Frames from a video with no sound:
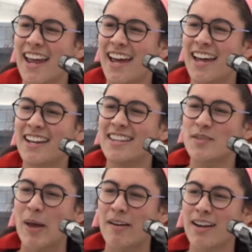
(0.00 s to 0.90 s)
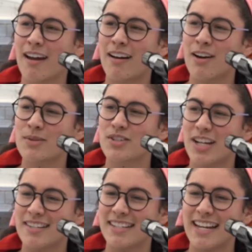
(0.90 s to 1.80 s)
and this bounty hunter was
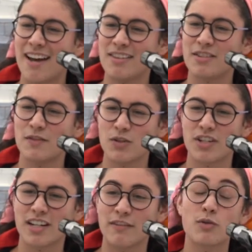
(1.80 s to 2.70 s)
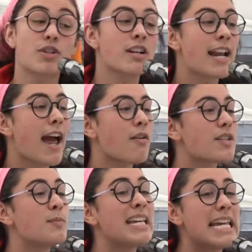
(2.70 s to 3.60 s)
chasing down this fugitive who turned out
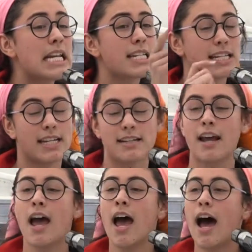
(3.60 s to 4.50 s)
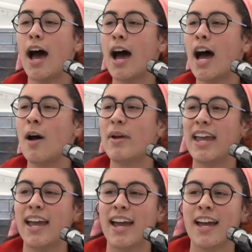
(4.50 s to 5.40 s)
to be innocent. Um,
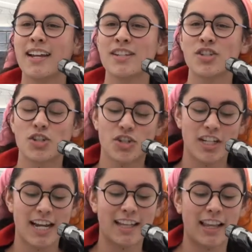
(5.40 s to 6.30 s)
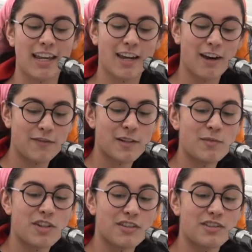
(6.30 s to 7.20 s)
and she had like cuffed
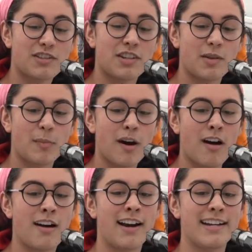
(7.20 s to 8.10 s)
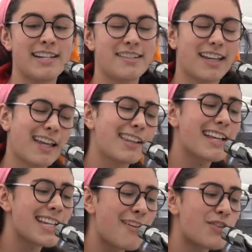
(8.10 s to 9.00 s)
him to, to the bar, and he's like,
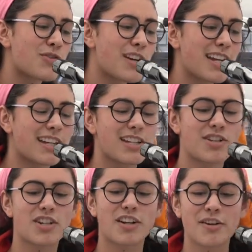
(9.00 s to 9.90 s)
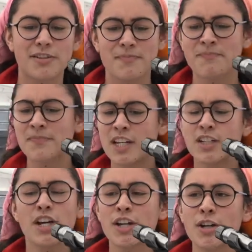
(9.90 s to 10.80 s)
"Let's have a drink." And she goes,
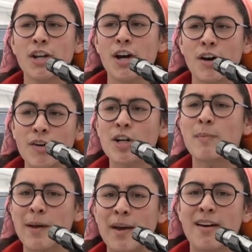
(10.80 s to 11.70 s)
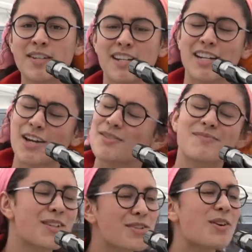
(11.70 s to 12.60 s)
"No, no, no. You're my bounty." And he goes,
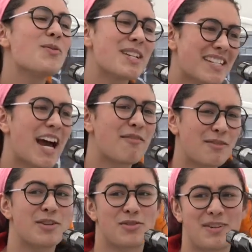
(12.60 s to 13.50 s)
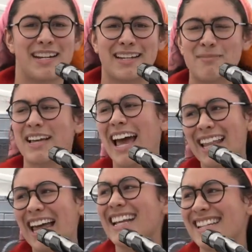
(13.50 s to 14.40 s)
"There's always time for a drink." And I'm like,
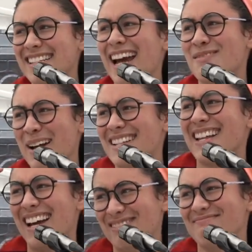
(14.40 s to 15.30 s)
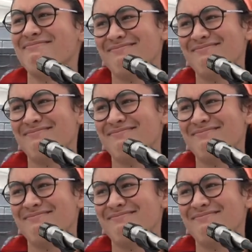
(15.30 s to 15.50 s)
"I like this guy myself."